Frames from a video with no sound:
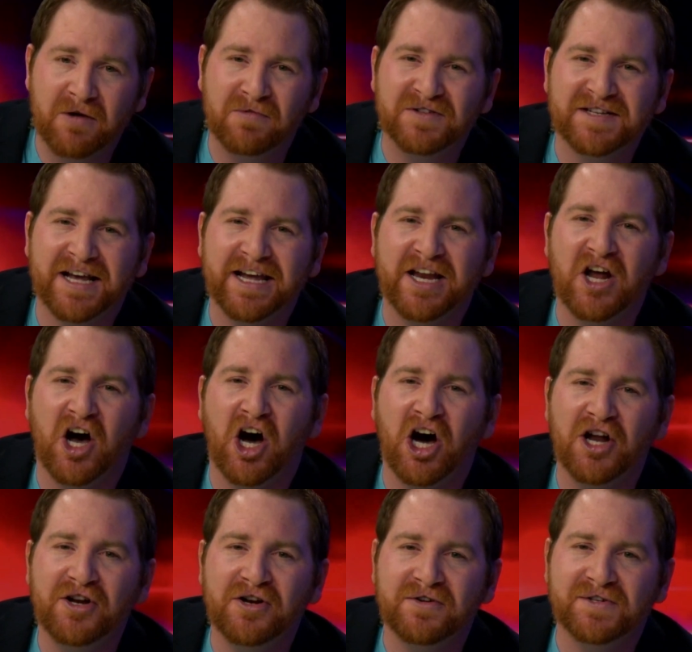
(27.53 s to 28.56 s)
We're taking
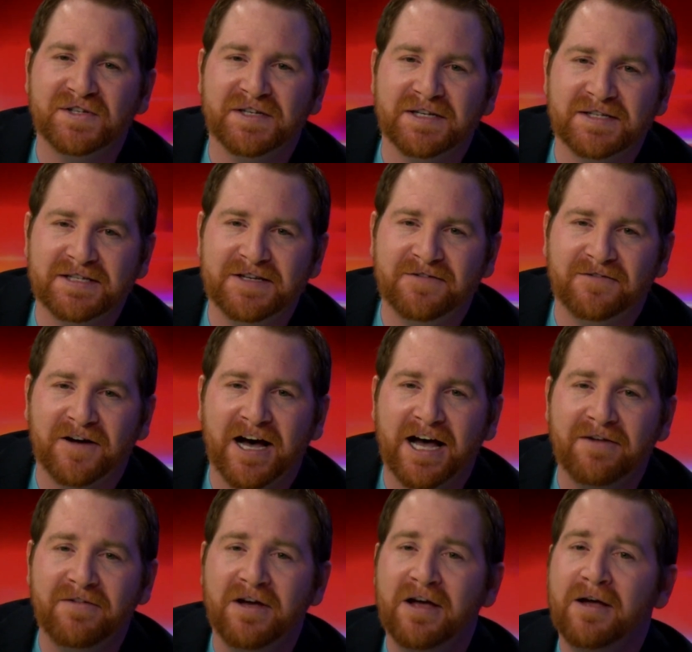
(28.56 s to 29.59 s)
under
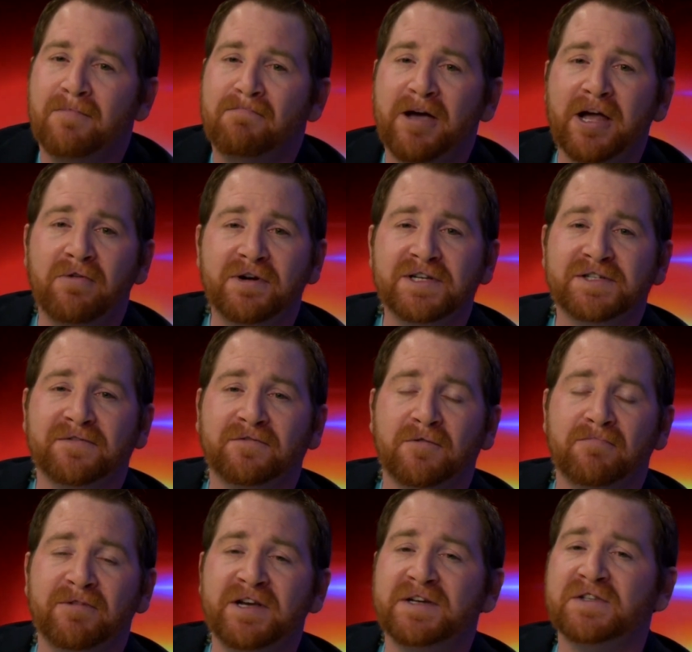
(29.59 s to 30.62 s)
65. Main reason
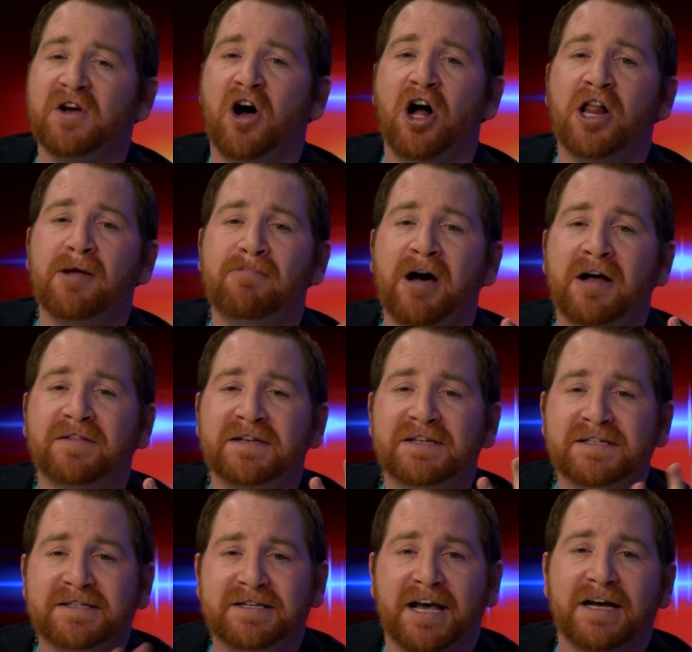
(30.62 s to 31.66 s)
for me is all about
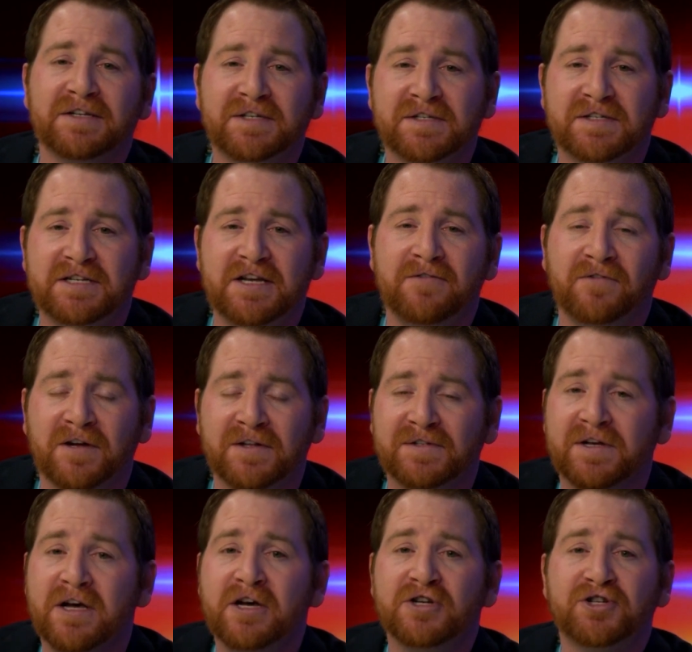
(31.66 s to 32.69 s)
this Texas
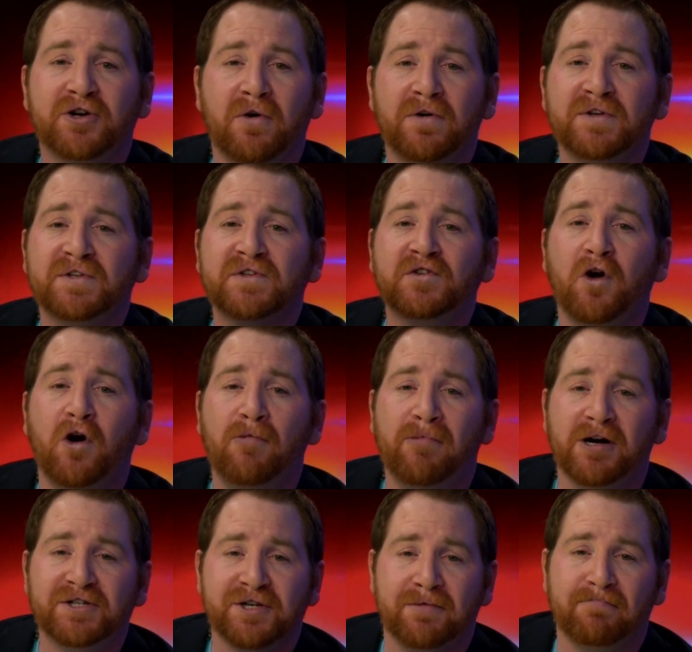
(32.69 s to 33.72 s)
defense showing so
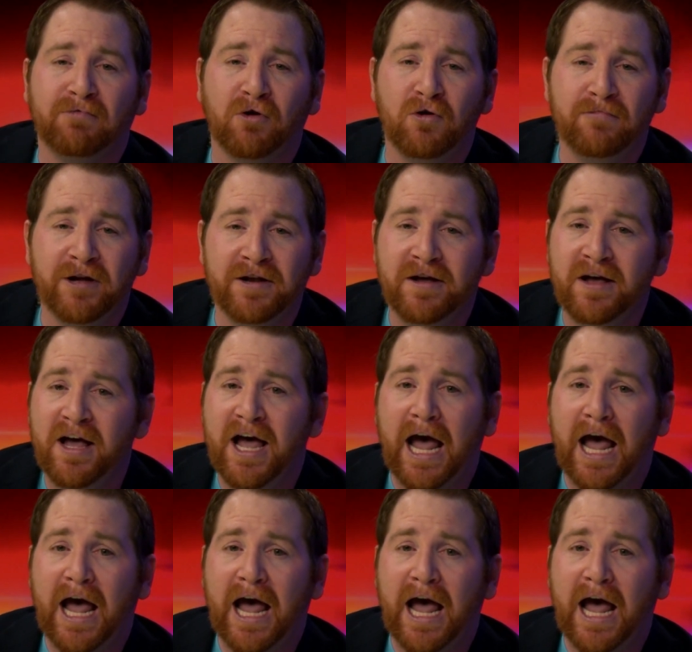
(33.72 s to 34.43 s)
much improvement.